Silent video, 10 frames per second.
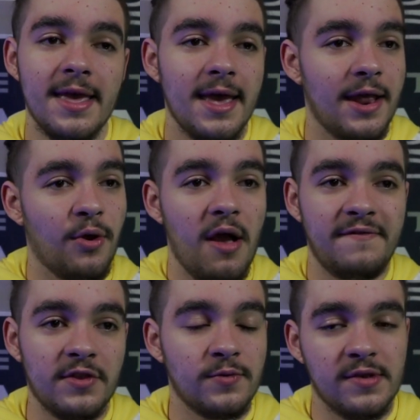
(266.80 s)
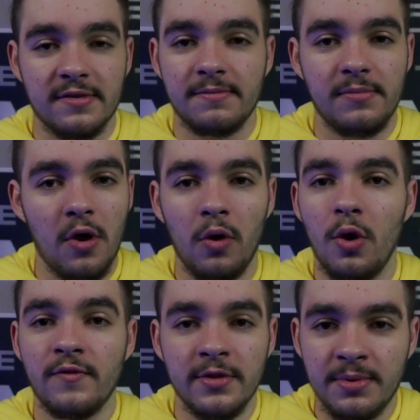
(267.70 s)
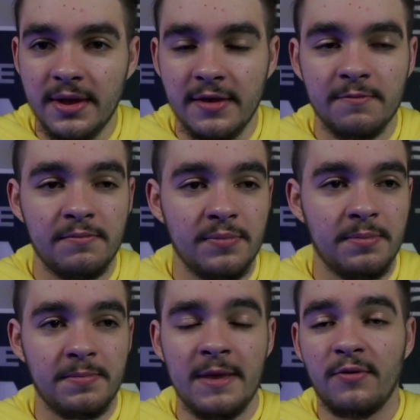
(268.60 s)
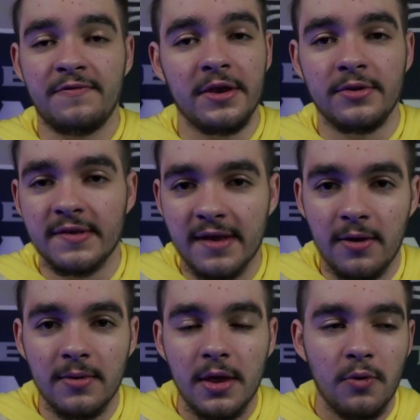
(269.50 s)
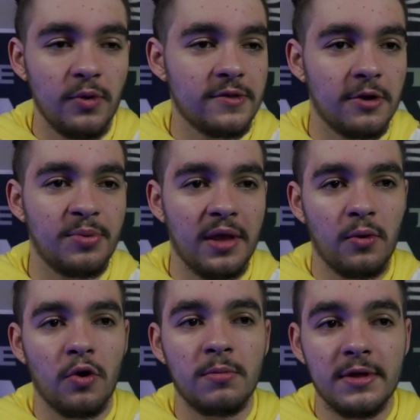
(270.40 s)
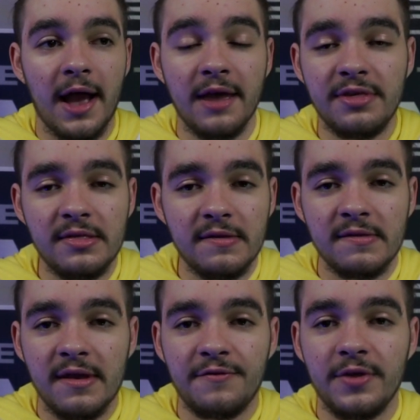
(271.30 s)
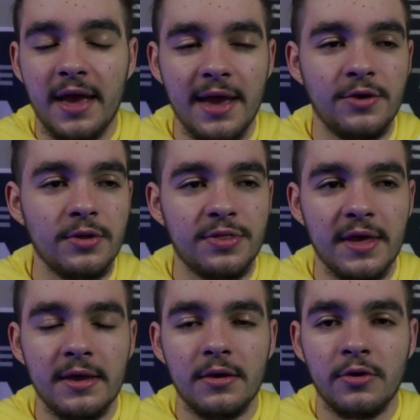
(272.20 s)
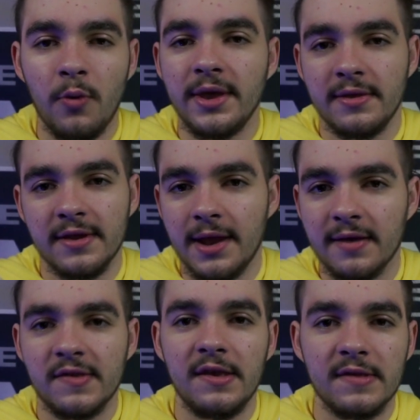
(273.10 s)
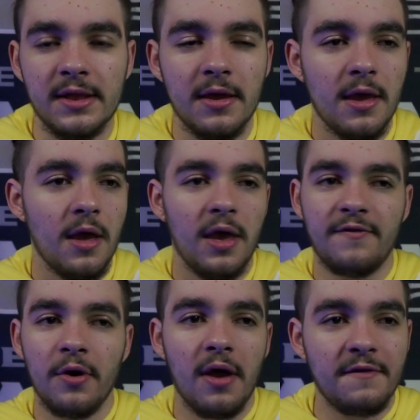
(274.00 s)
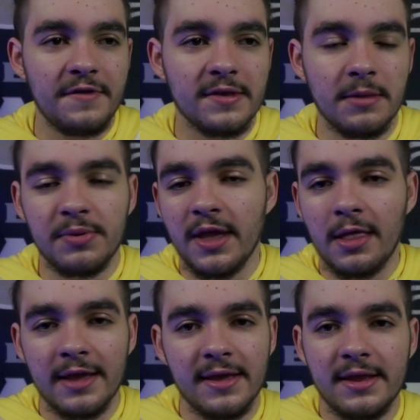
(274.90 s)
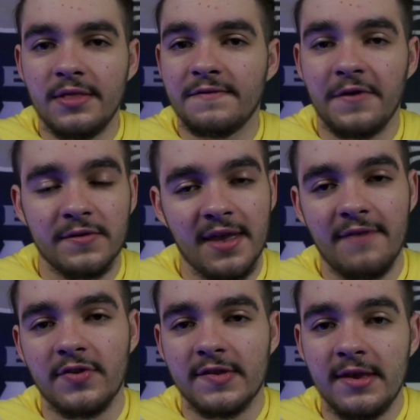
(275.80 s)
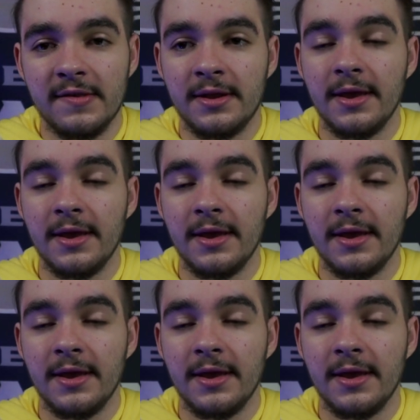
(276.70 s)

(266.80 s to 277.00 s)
And our offense was just all over the place. People figured us out. We started playing horribly. I think this is definitely a good thing going into next season. If our offense can play like they did in the first half of the season